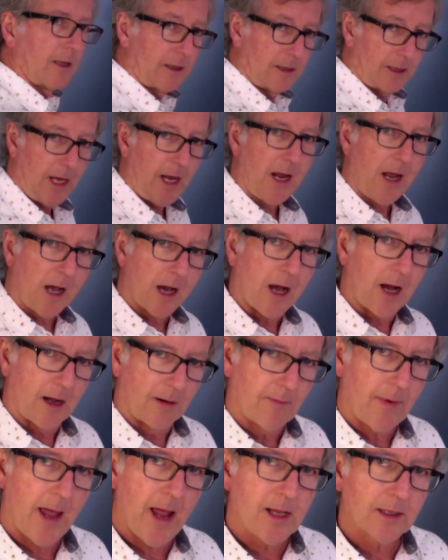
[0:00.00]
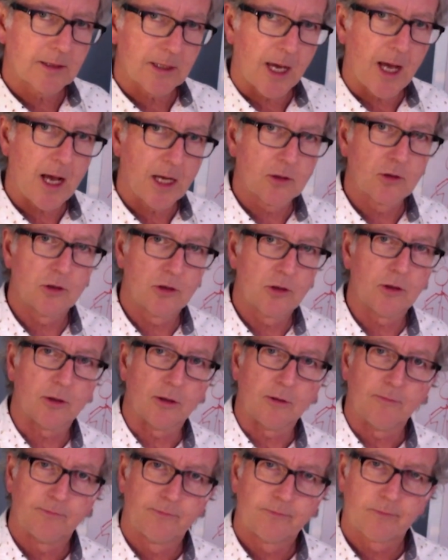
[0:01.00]
They are. Hands are hard to
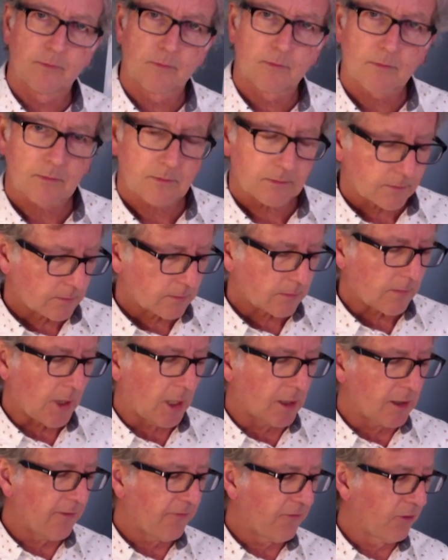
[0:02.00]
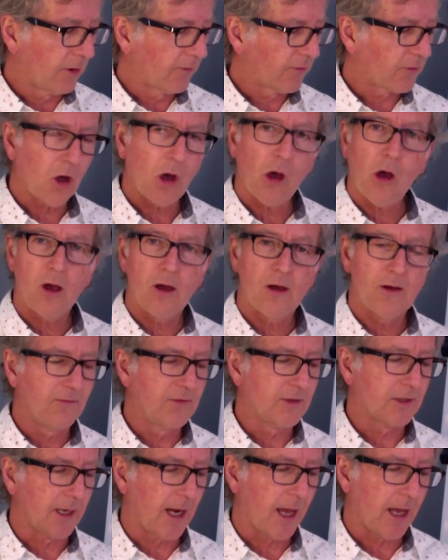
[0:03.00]
do. They're full of
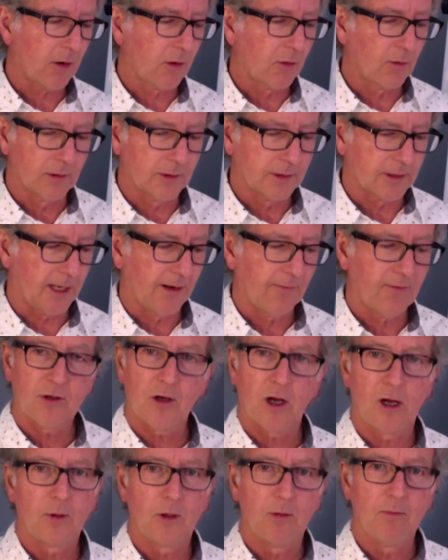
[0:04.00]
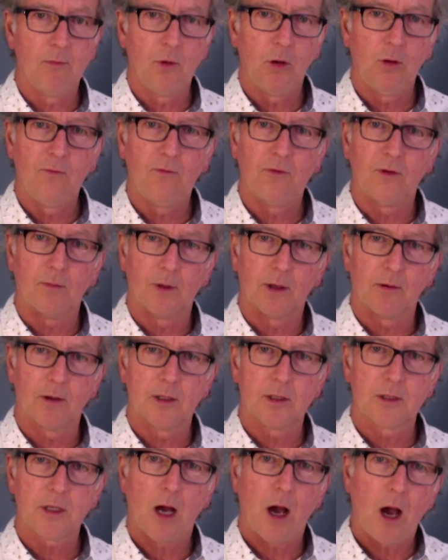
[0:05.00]
curves and angles, and every time you move them, they're in an
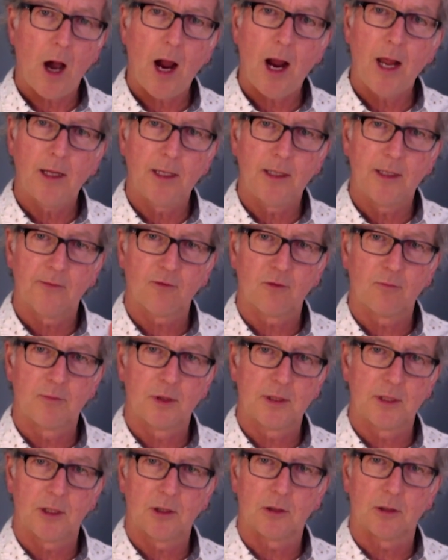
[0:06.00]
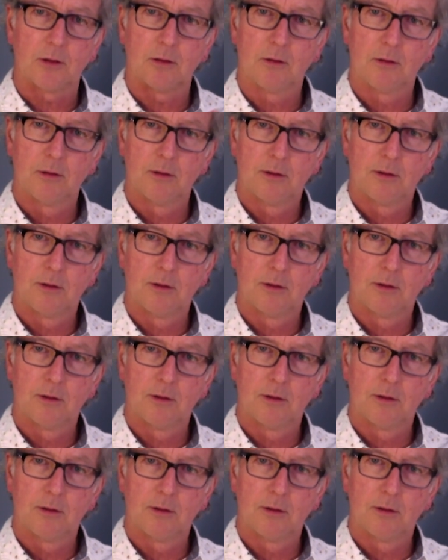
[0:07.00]
entirely different position.